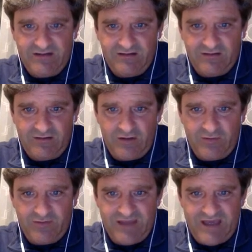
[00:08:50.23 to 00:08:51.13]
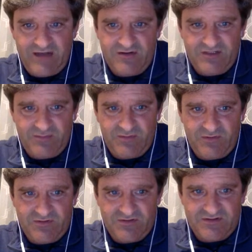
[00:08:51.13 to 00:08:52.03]
Global Energy
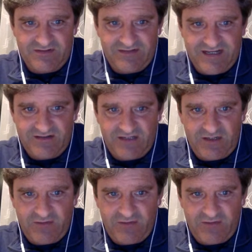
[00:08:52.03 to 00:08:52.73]
Producers, allegedly